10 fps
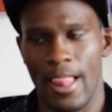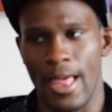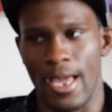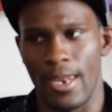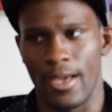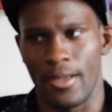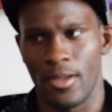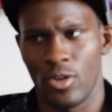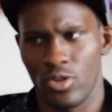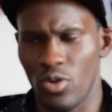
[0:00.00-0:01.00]
And
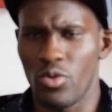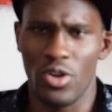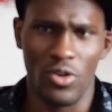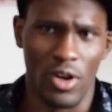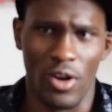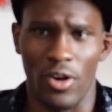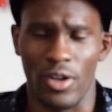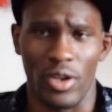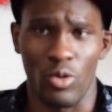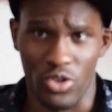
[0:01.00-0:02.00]
so we knew all
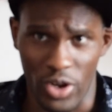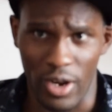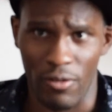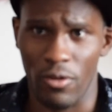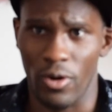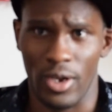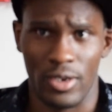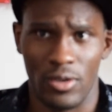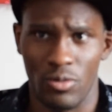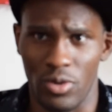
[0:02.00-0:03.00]
along they were training for
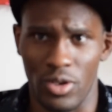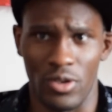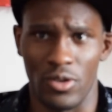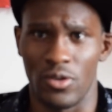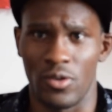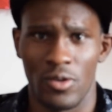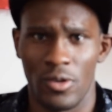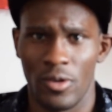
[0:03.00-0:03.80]
us. We knew